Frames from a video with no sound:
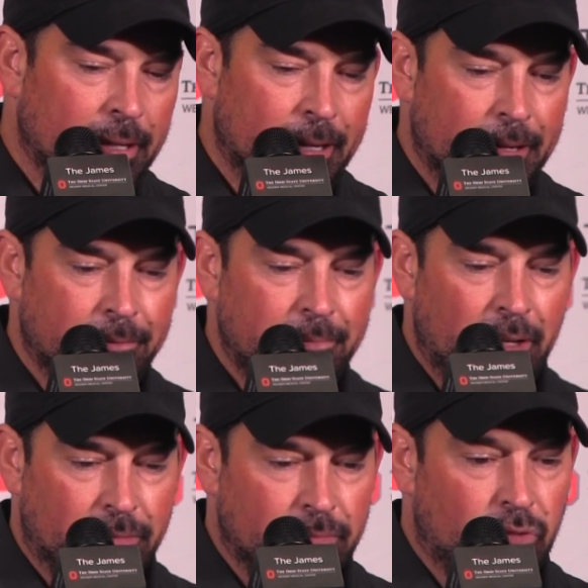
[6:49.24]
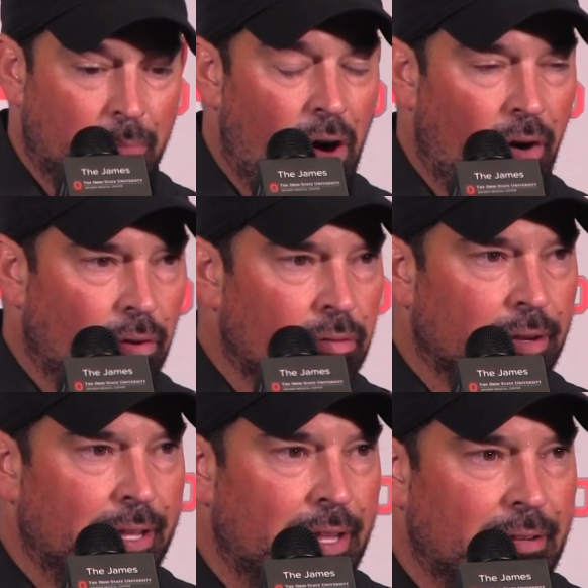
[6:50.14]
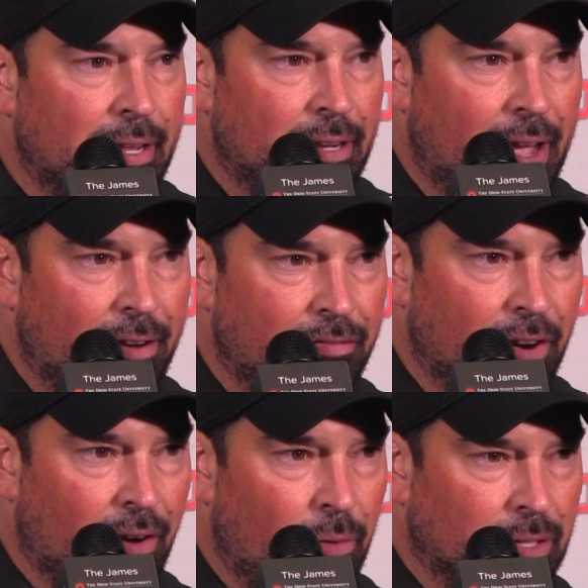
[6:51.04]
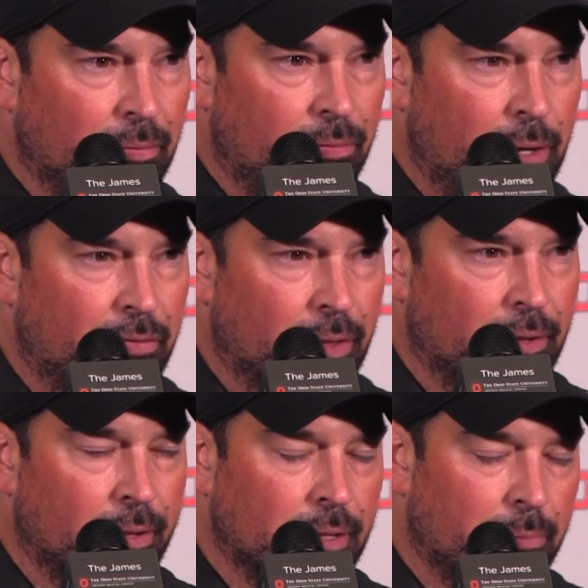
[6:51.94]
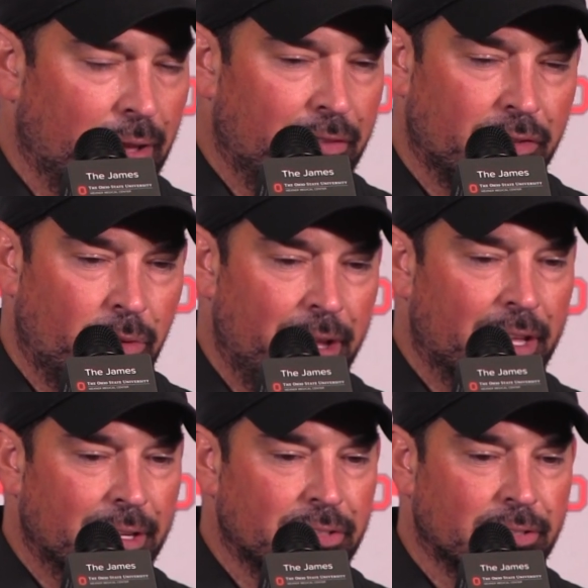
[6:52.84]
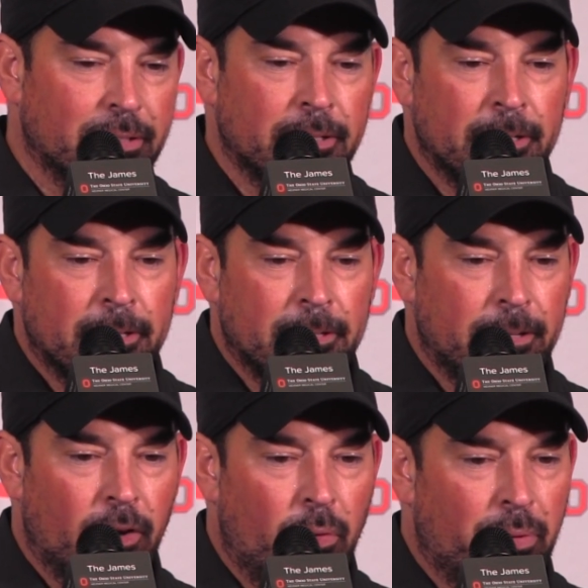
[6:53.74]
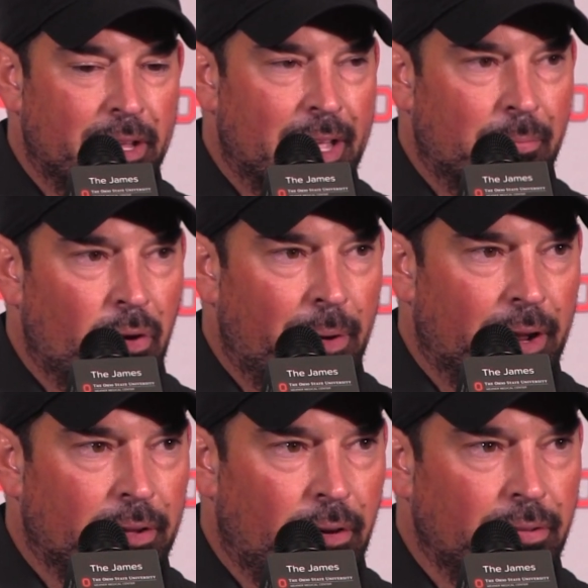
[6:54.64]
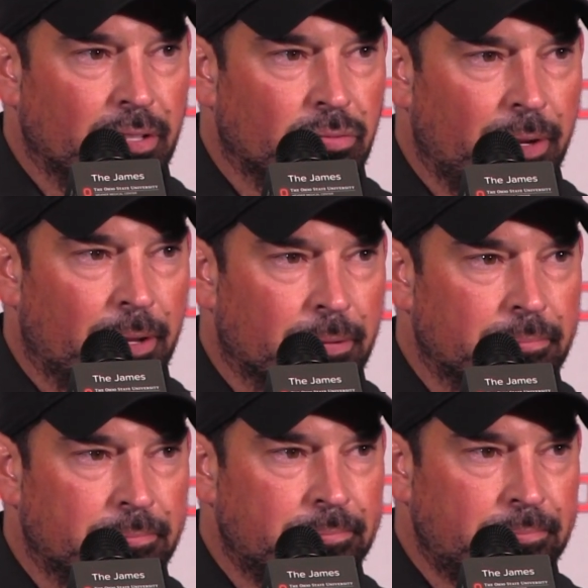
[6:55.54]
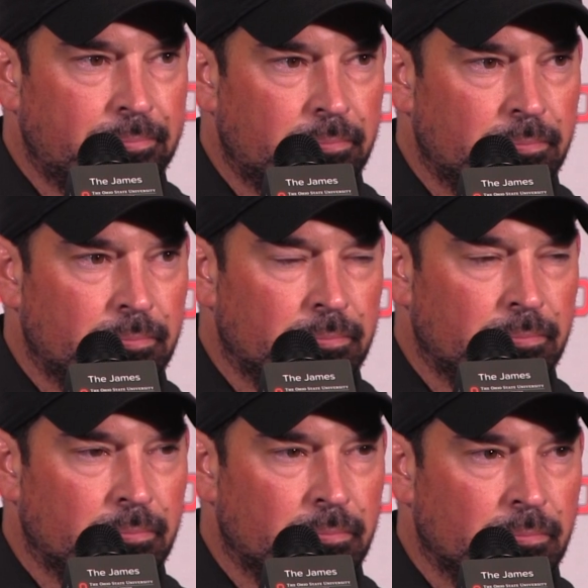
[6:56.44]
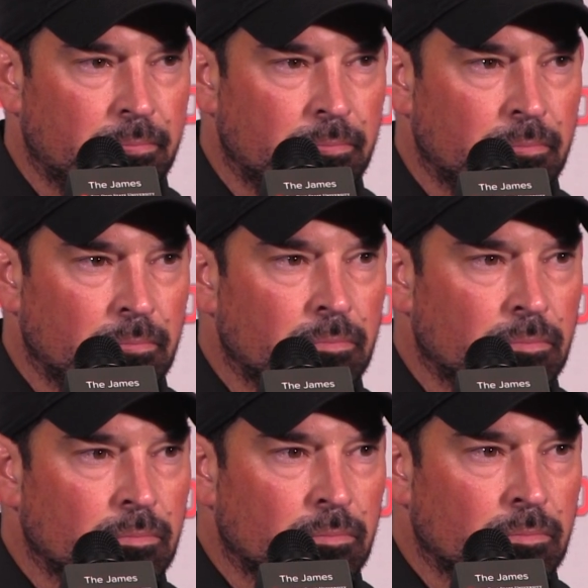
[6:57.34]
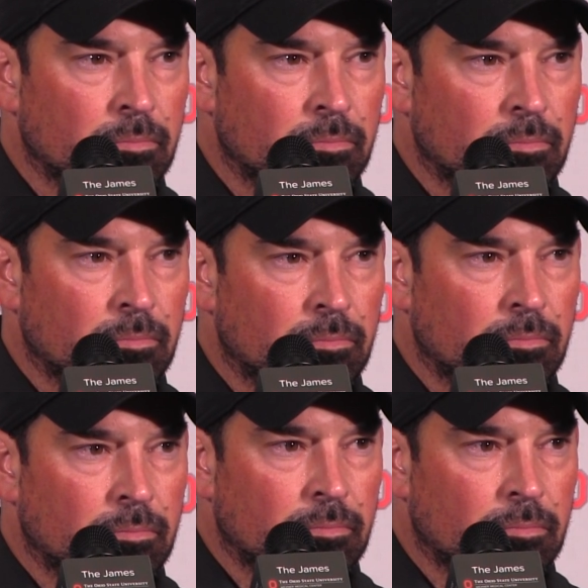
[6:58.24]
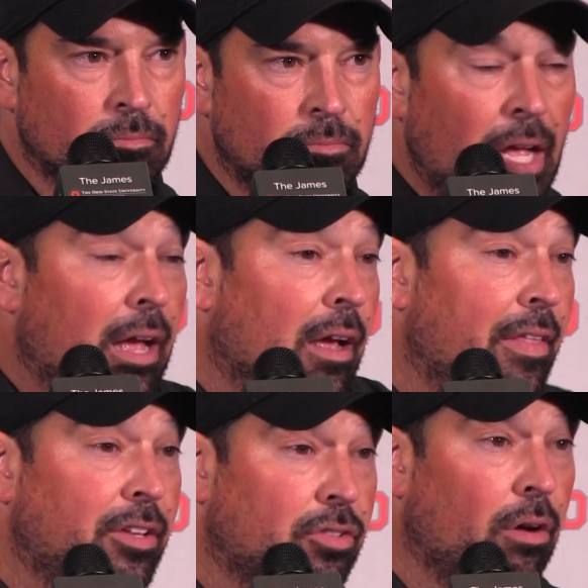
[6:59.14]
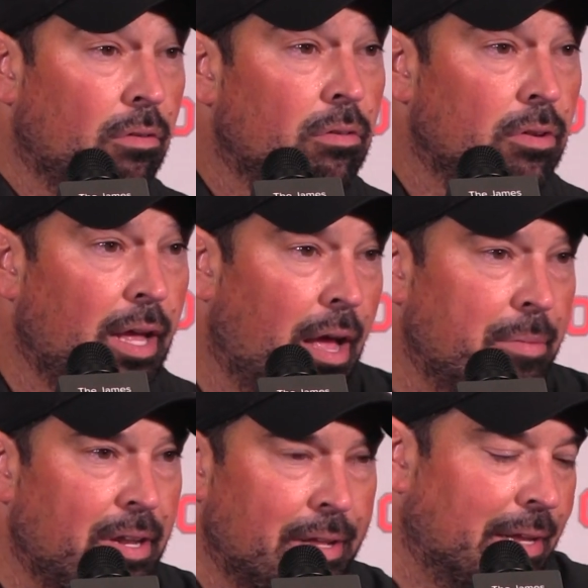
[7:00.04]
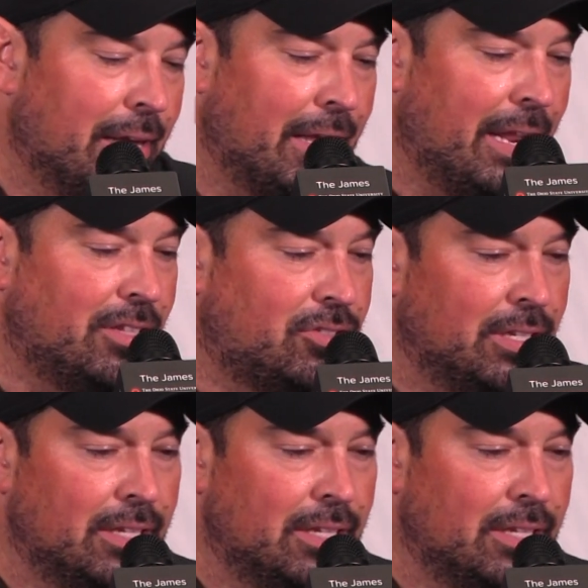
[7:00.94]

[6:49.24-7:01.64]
um, you know, tomorrow and, and kind of figure out what the, the, the plan for the week is, and you know hope we can get him going going this week. Far and getting what you wanted out of this game. Yeah, I think so. Yeah, I mean, again, it's